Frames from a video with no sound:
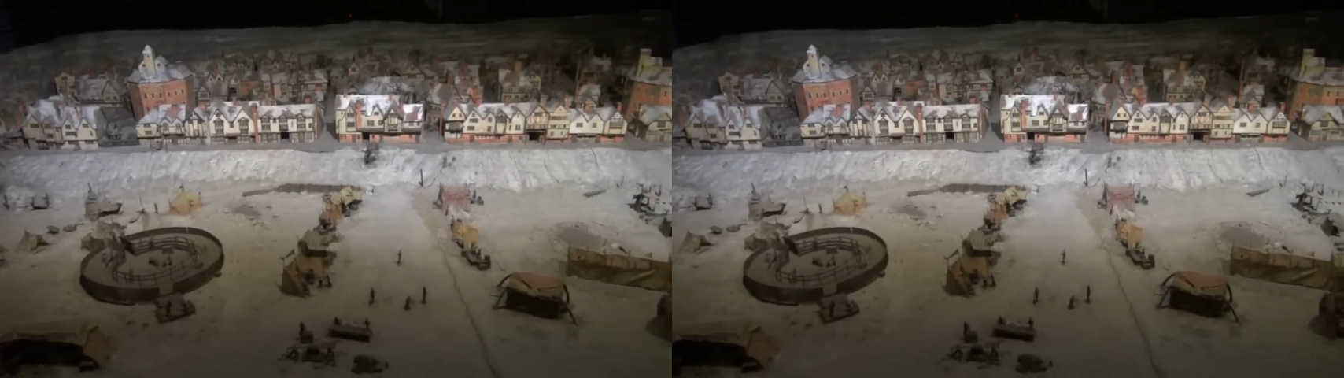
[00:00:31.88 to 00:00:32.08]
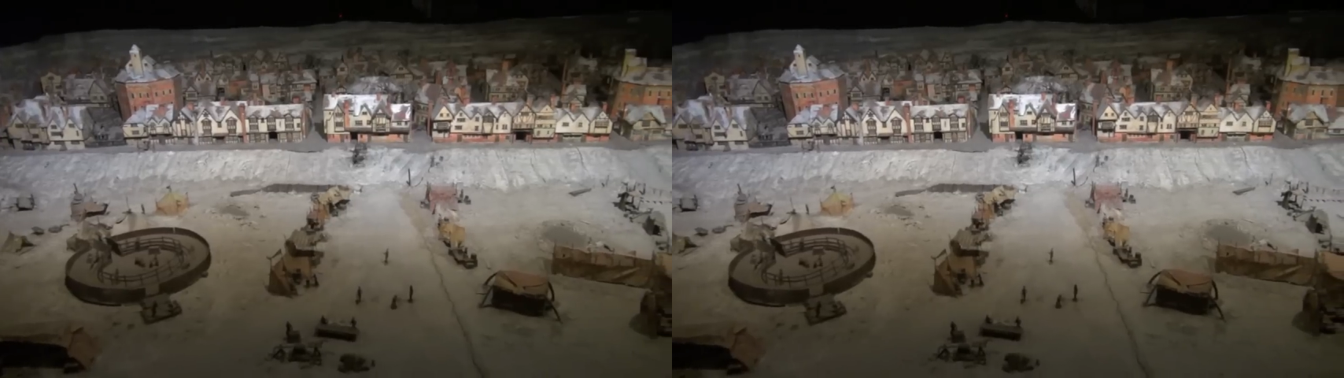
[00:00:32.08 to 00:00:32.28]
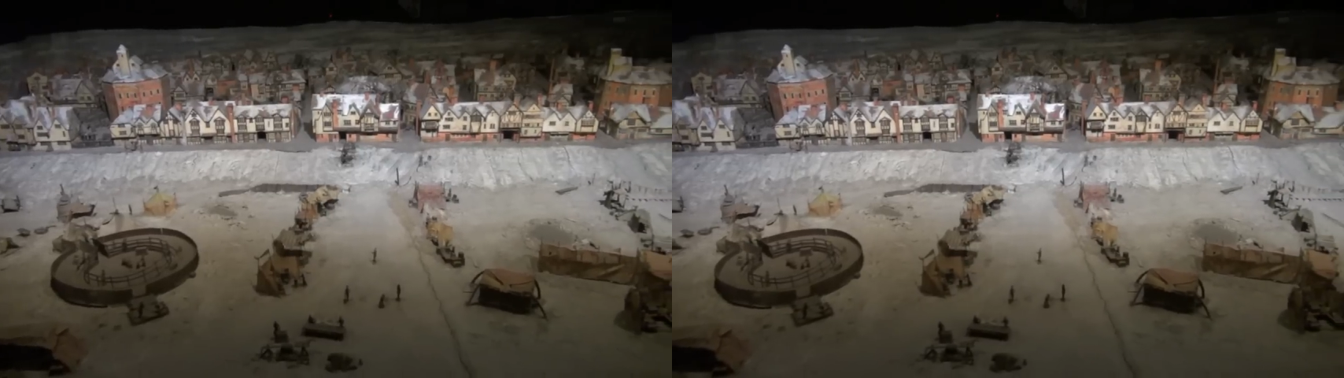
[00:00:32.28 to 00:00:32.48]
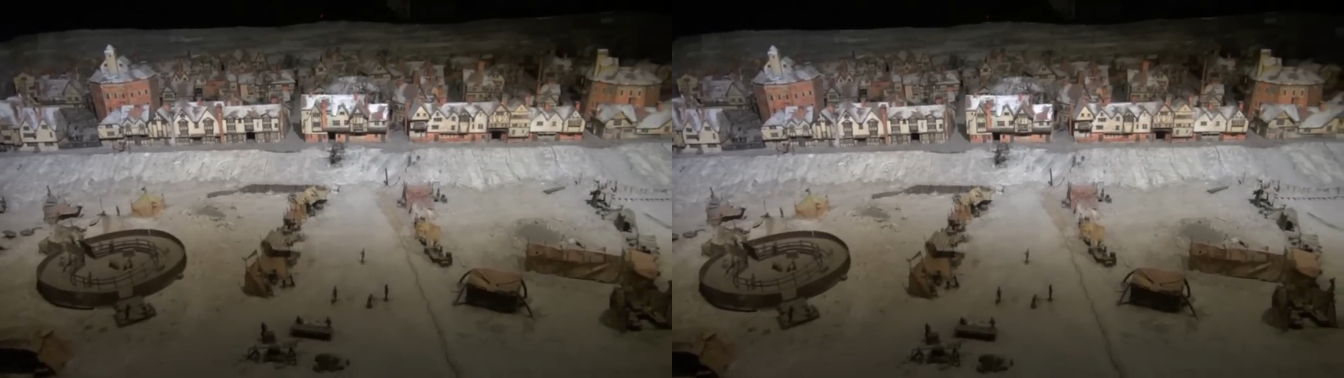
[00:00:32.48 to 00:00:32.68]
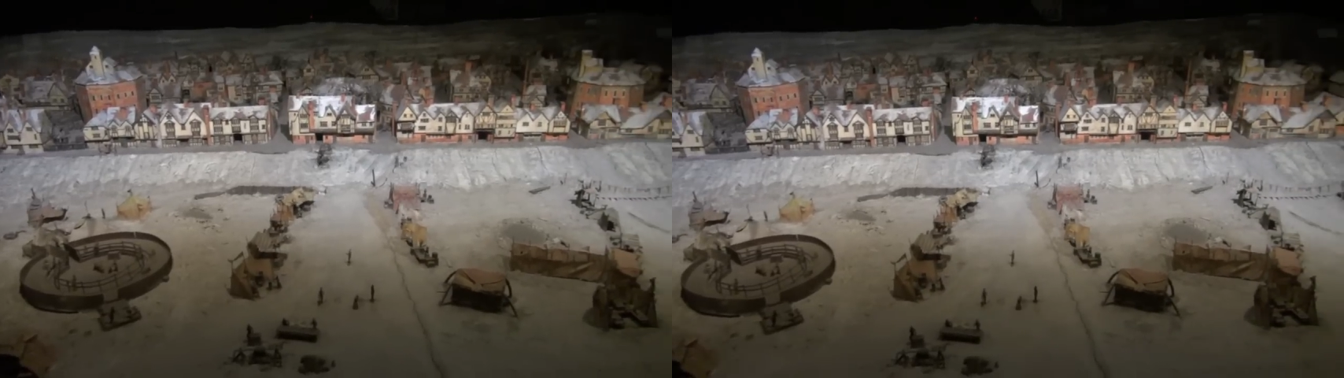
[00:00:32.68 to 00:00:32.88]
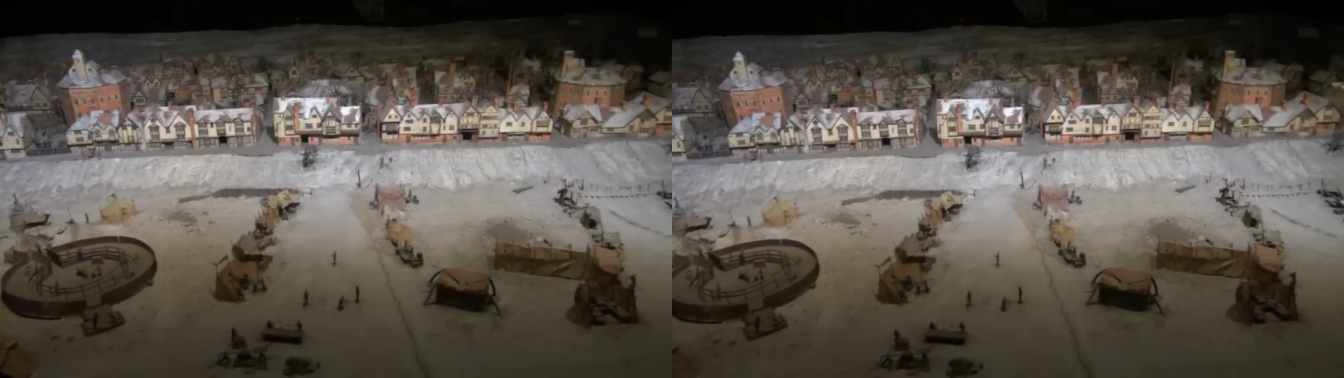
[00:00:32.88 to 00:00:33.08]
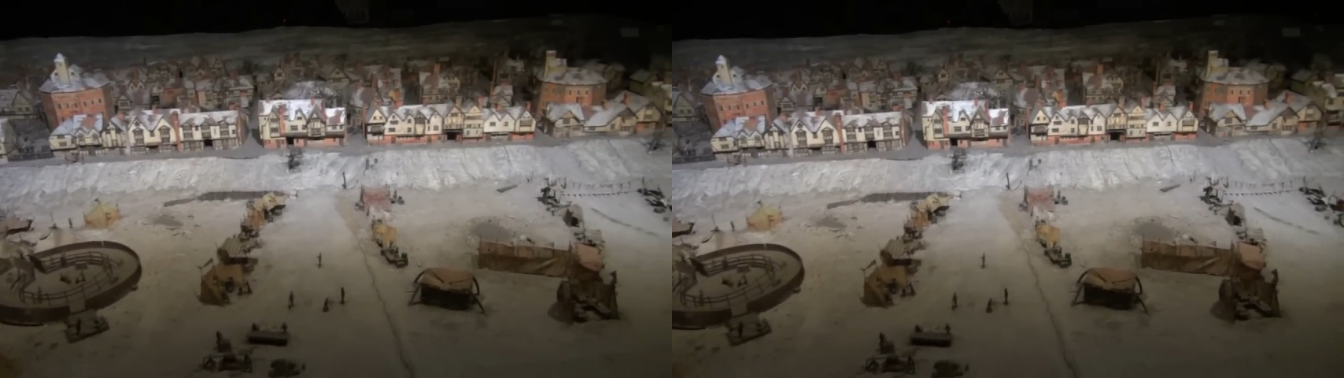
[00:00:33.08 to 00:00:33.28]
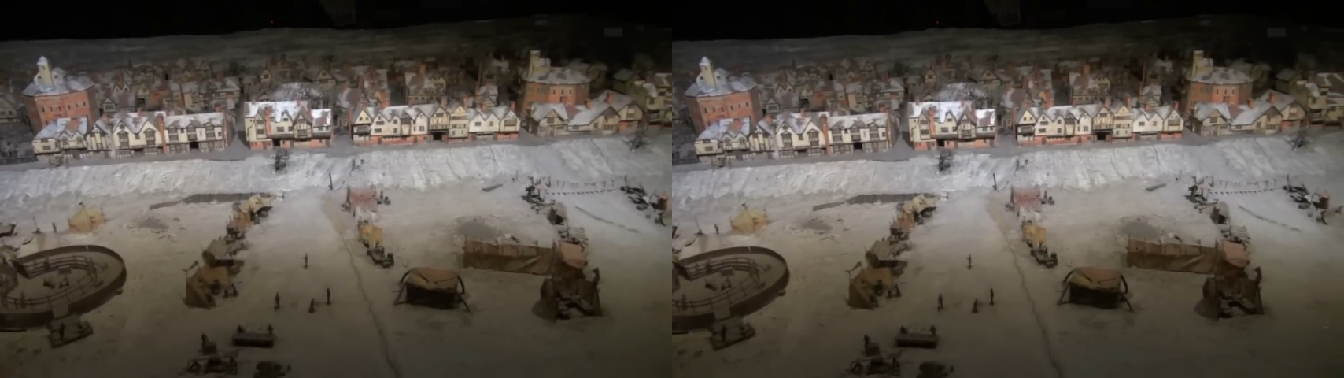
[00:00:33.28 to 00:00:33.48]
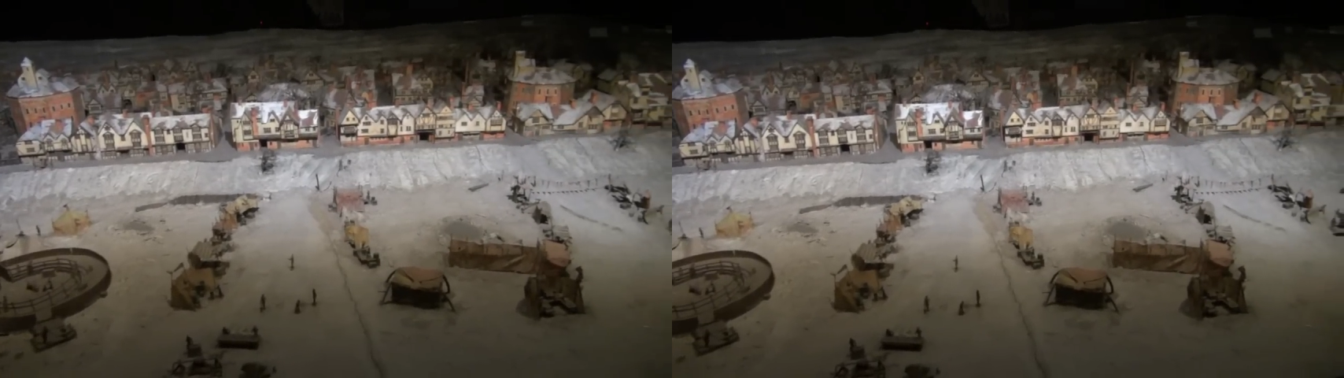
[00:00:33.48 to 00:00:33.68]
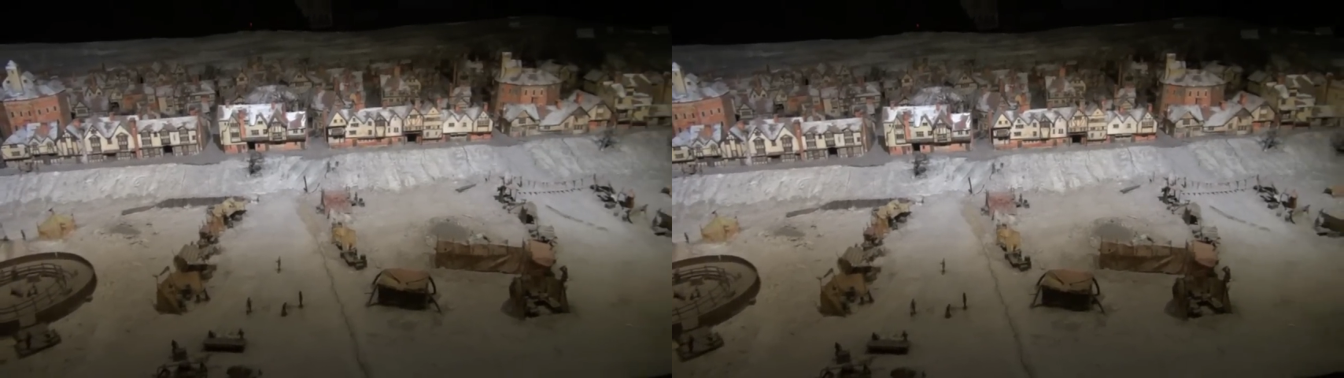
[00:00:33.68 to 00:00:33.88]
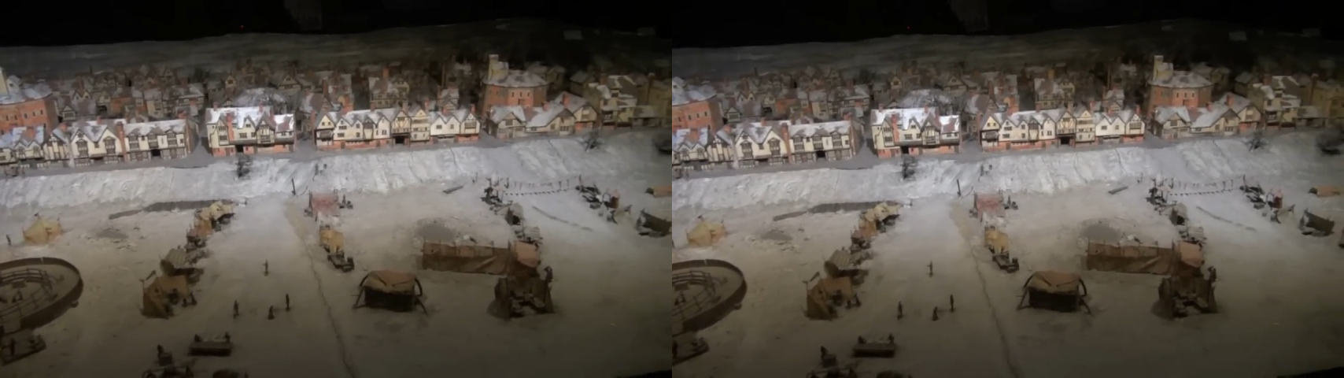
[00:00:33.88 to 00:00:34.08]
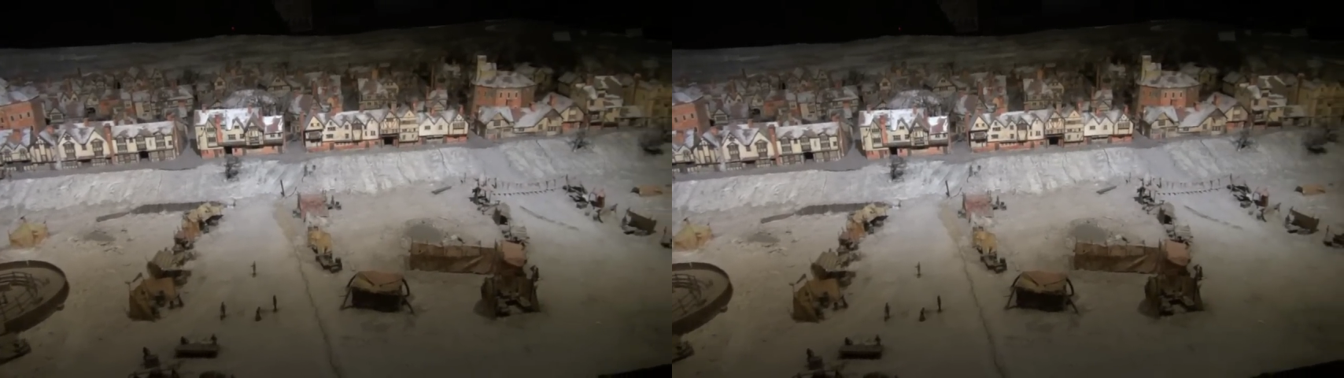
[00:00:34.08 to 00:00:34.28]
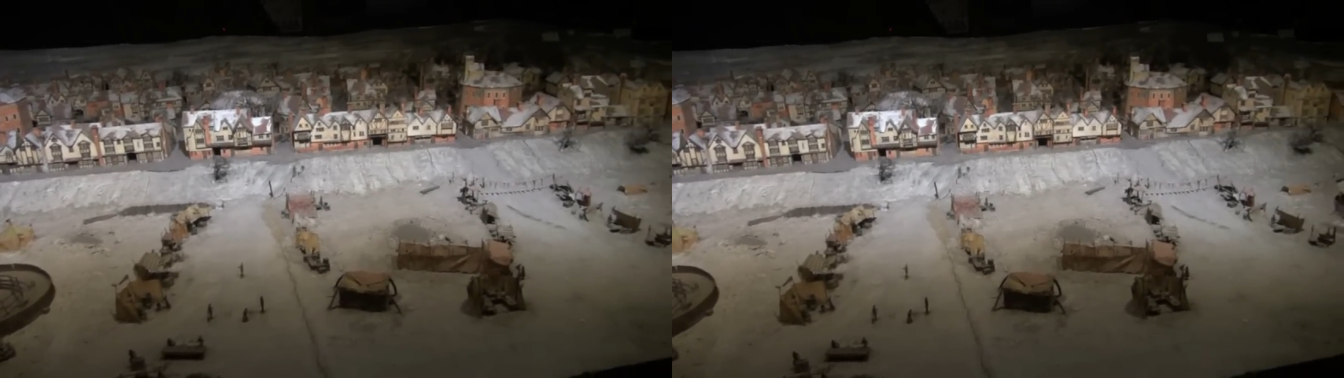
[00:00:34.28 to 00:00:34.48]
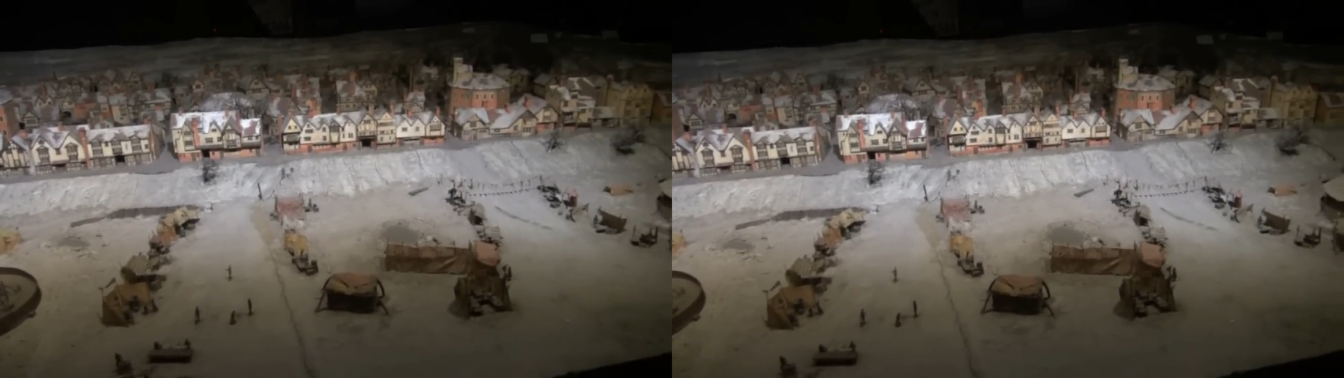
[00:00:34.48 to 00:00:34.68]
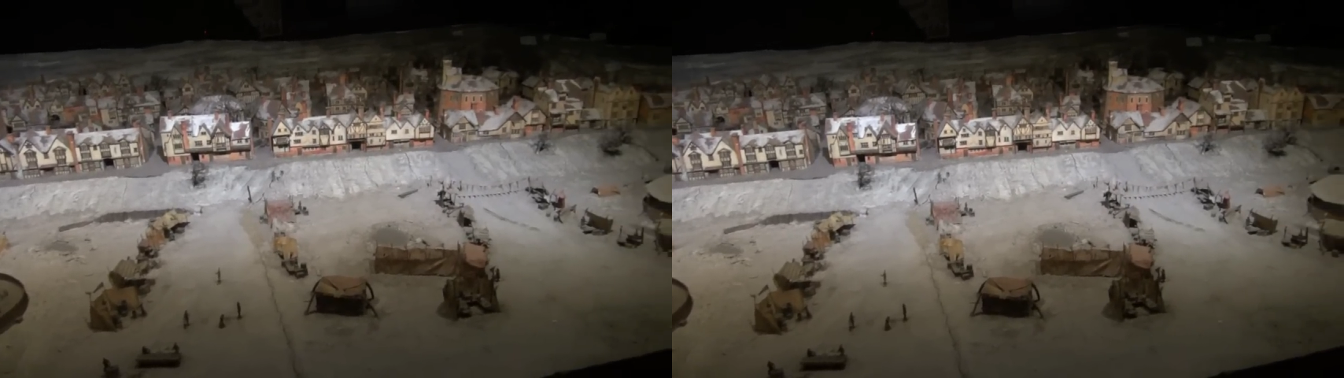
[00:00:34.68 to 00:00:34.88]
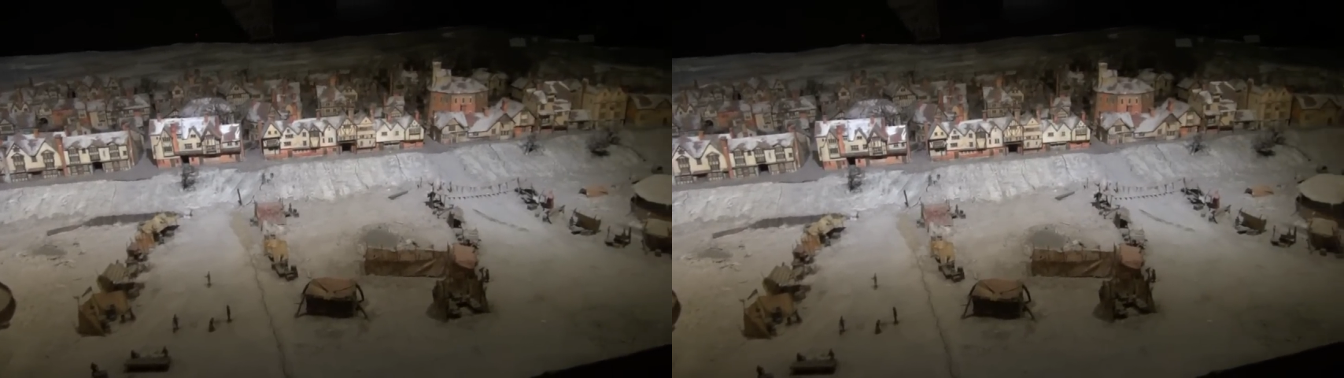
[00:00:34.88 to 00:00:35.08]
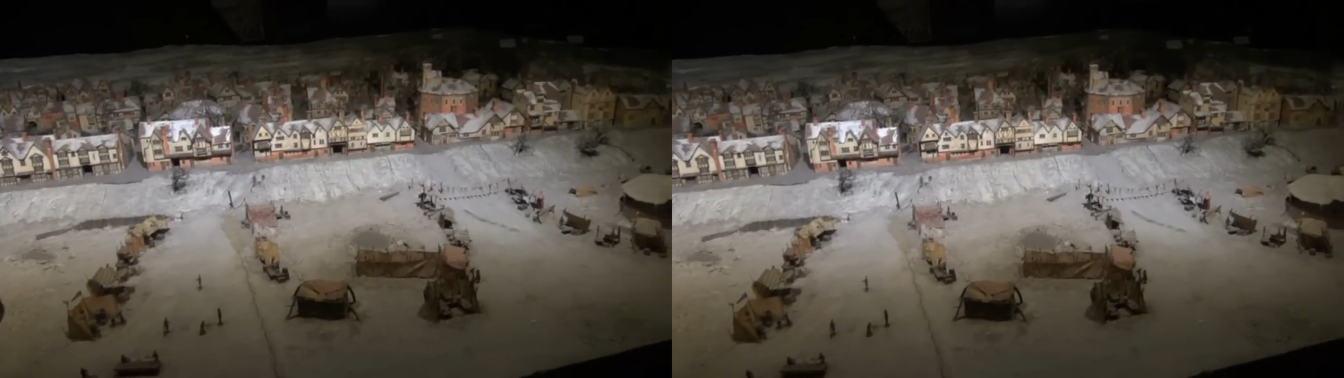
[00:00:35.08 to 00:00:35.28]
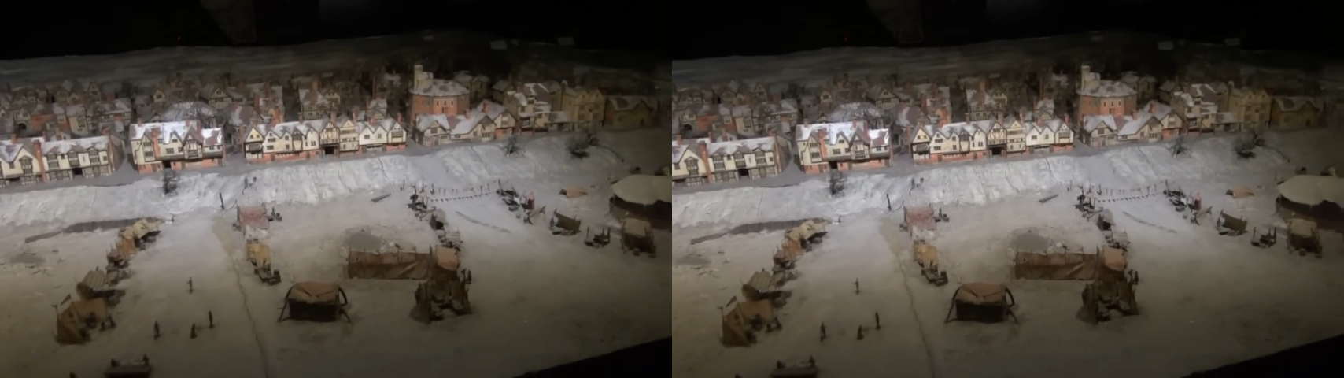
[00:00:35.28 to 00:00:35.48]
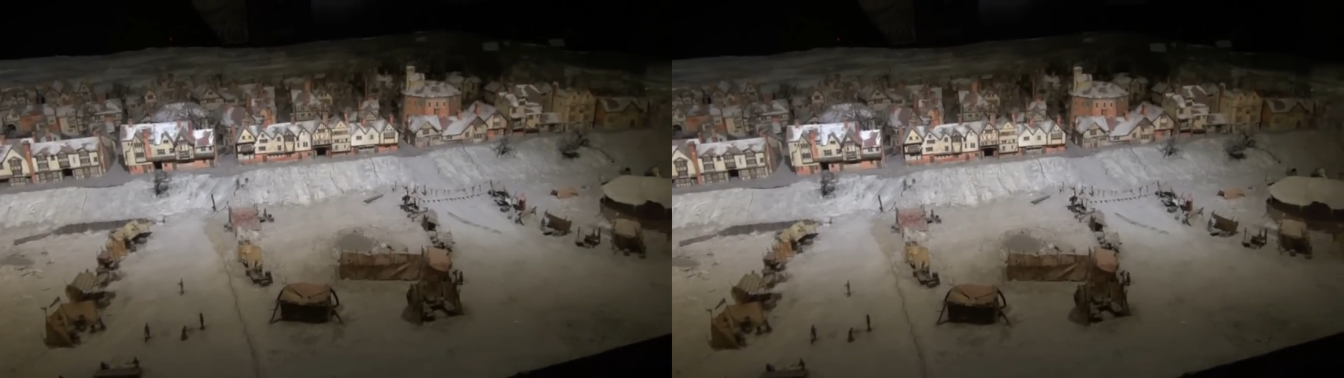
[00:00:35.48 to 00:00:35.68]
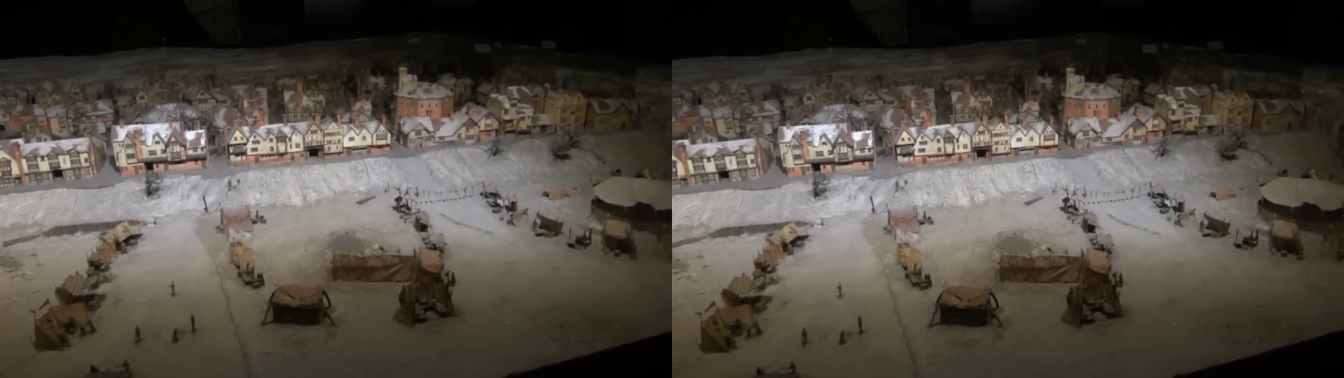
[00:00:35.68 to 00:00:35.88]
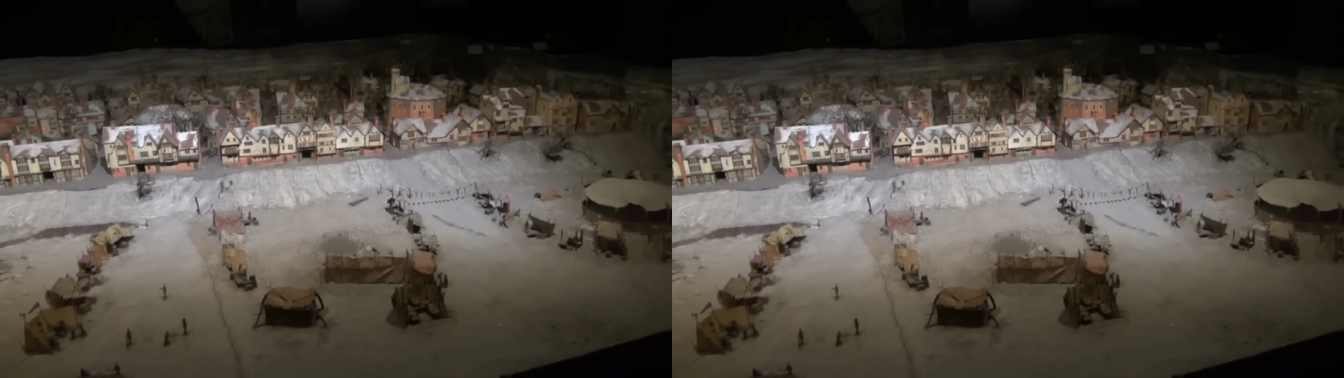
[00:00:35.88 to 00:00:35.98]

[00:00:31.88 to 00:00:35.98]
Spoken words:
[unreadable: no face in view]